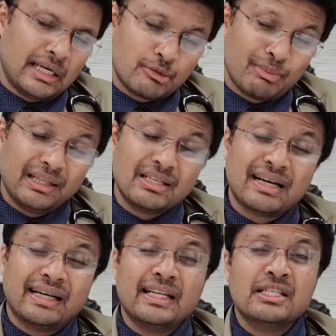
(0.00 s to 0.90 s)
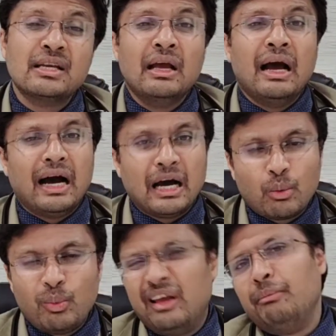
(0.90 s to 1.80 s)
us by the statins are
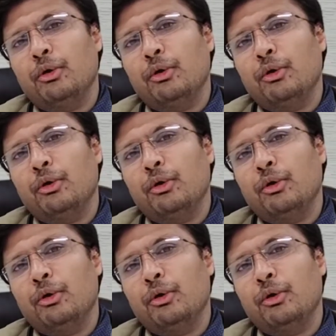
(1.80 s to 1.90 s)
way